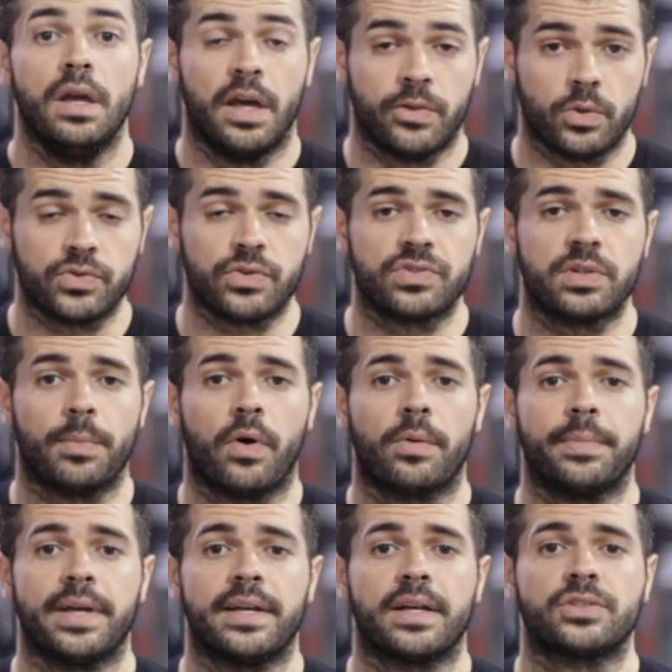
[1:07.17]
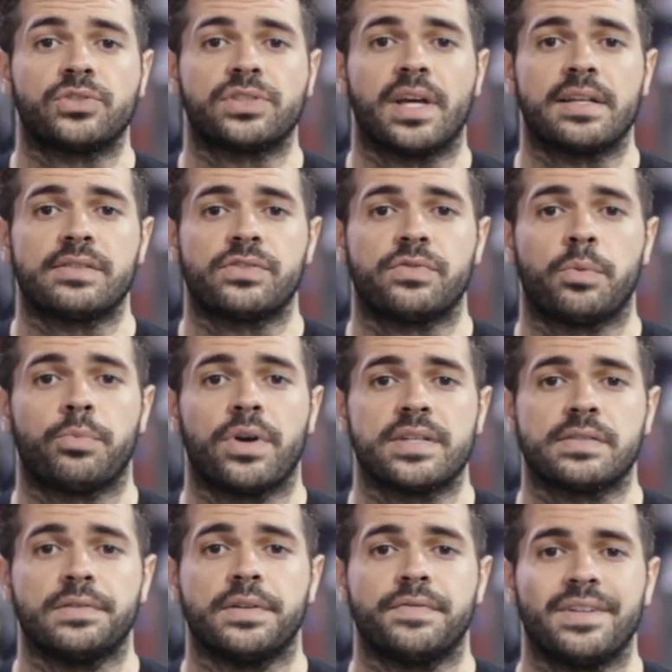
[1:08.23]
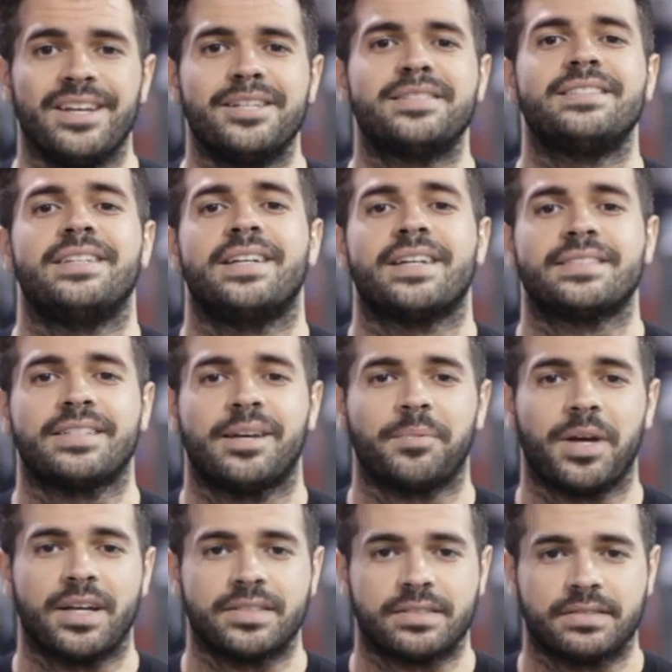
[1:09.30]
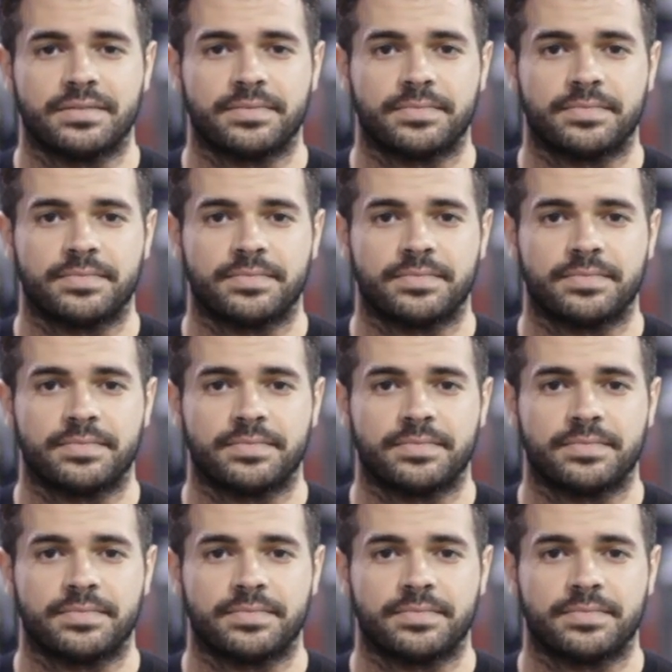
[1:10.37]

And those are some armband exercises for breast lift. See you next time, guys.